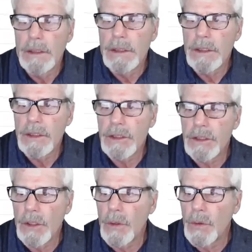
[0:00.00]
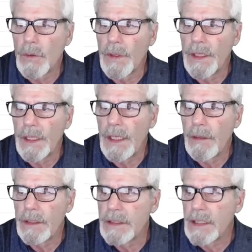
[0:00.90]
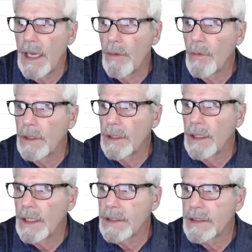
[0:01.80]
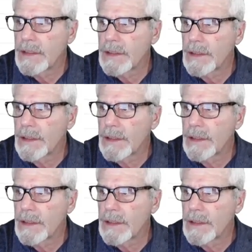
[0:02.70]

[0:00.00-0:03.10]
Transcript: So there is that one. Let's